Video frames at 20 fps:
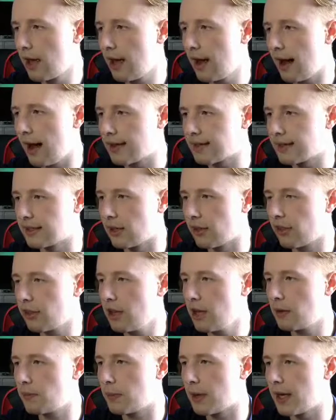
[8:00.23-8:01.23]
as in the
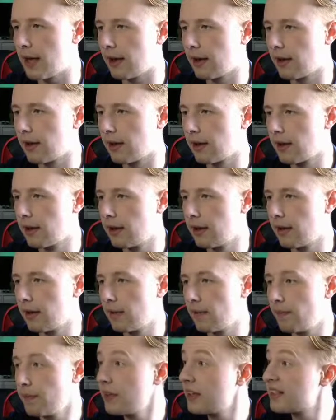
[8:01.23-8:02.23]
third pick,
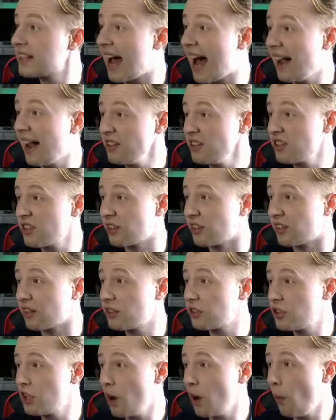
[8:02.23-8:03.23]
it's Alisson.
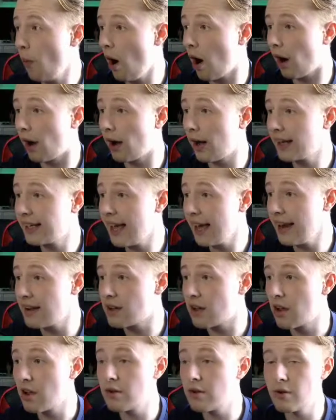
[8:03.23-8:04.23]
Do you know what? Again,
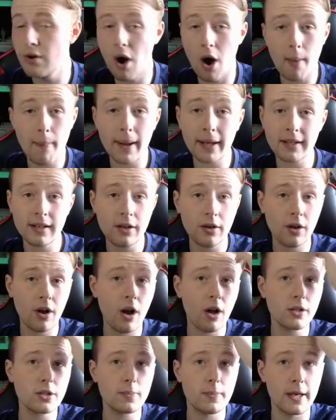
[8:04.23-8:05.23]
not a bad little
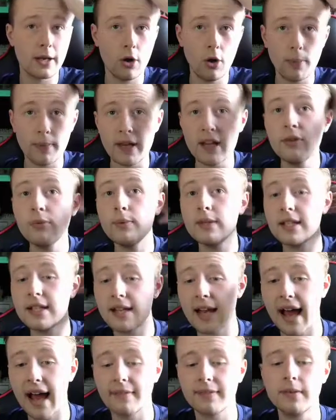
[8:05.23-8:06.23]
card to pick up. If we
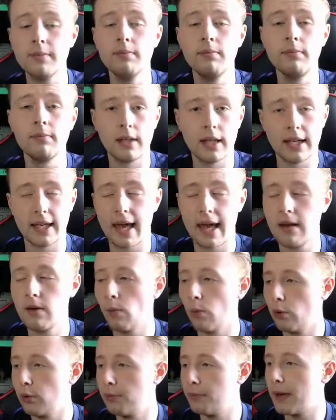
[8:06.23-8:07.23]
didn't have him, again,
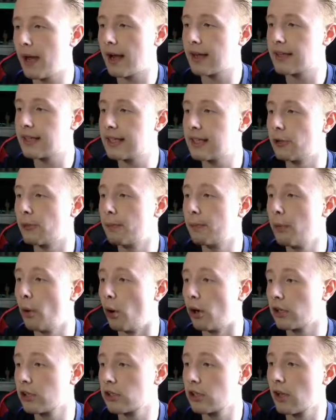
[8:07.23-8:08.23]
would be ideal.
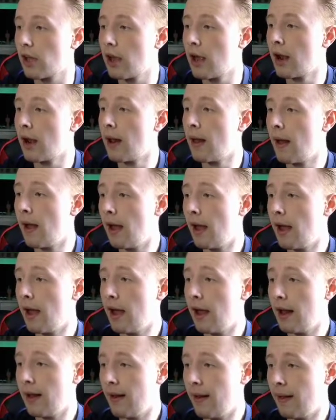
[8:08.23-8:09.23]
But
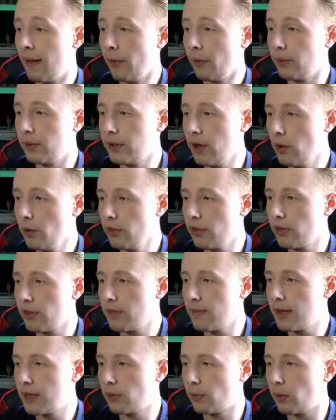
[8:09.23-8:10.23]
we know that the
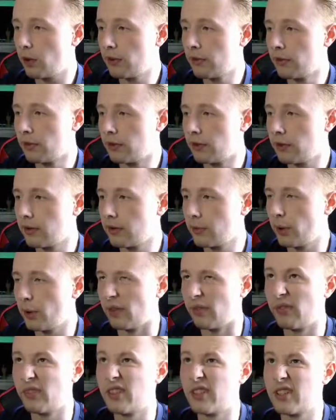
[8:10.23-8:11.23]
middle one, well,
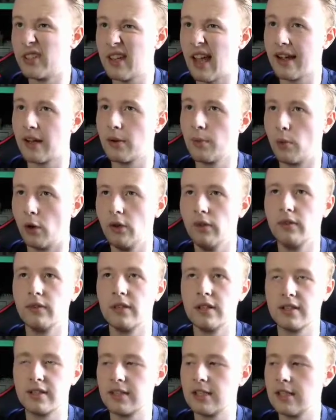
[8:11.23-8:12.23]
the second one
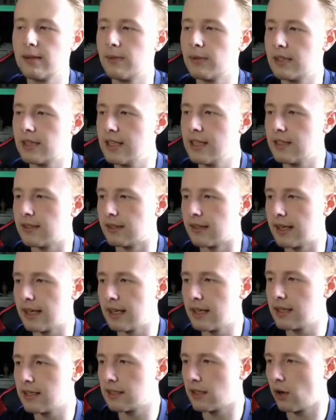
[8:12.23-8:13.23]
is a team of the season. It
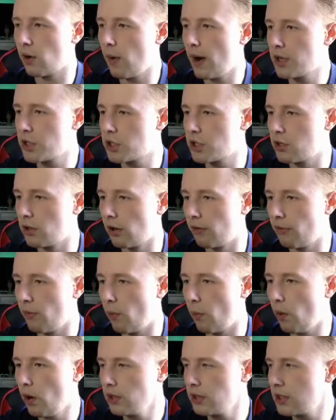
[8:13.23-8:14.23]
is a question of
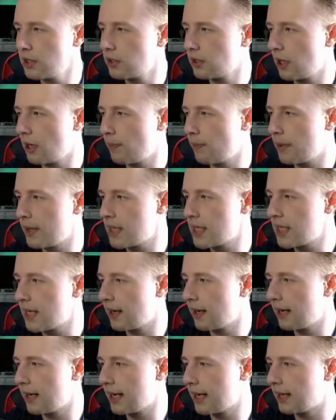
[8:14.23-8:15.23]
what is going to be
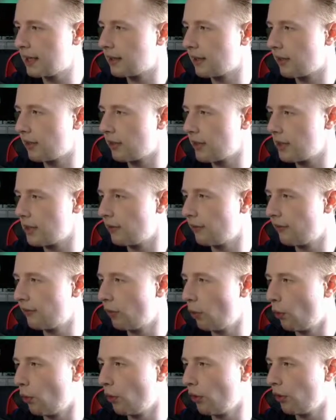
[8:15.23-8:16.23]
in the
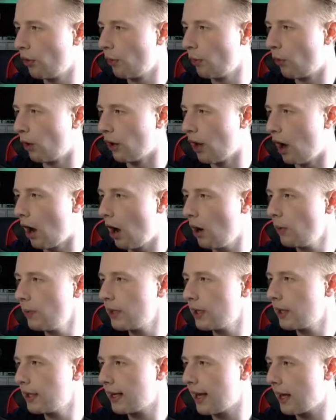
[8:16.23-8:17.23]
fourth one. Are we
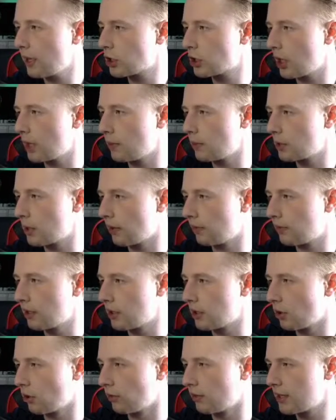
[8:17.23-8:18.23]
going to get a shapeshifters
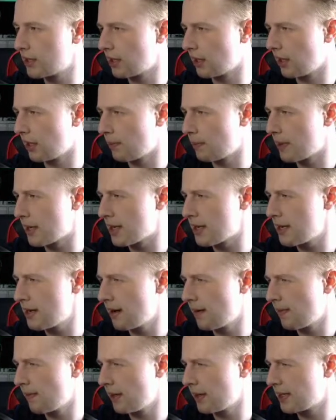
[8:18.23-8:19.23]
or is it going to be
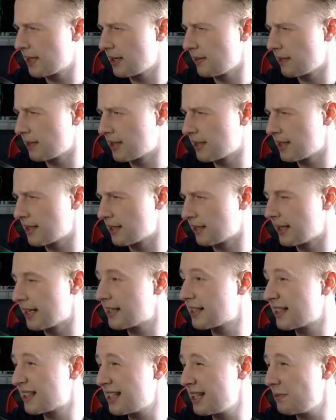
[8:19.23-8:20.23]
a team of the season? It's
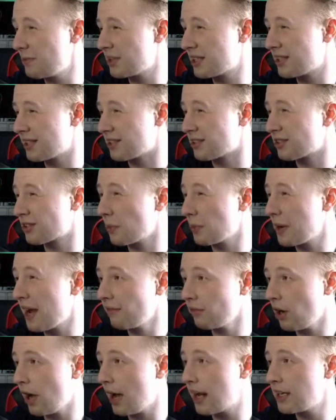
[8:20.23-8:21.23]
a team of the season. So we haven't
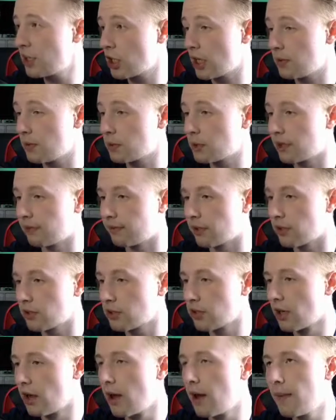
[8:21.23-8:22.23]
got any shapeshifters,
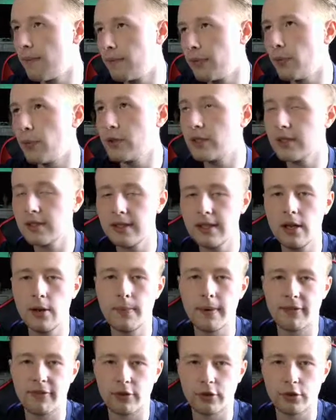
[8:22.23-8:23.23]
which is a little
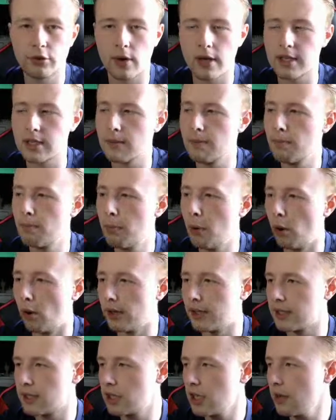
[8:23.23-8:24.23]
bit frustrating. But
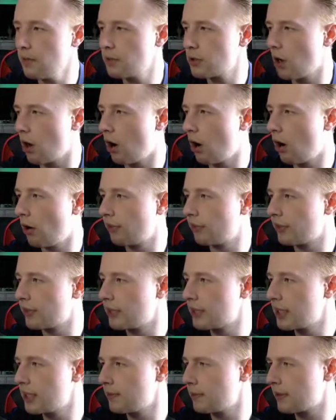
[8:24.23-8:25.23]
in terms of the
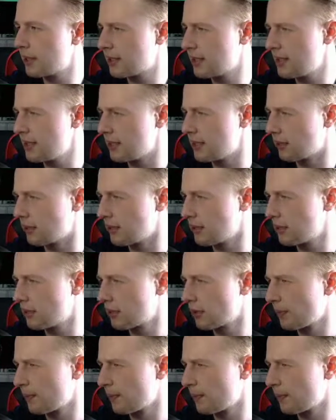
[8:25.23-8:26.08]
team of the seasons,